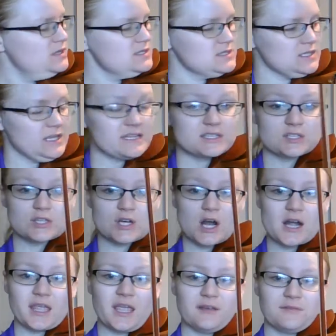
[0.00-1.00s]
So let's
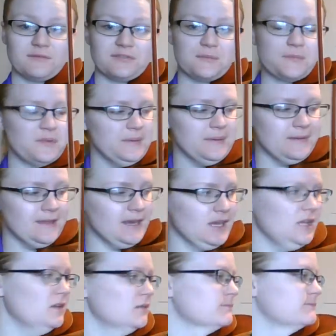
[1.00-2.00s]
start again from the
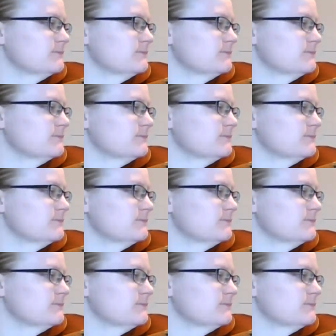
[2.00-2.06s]
beginning.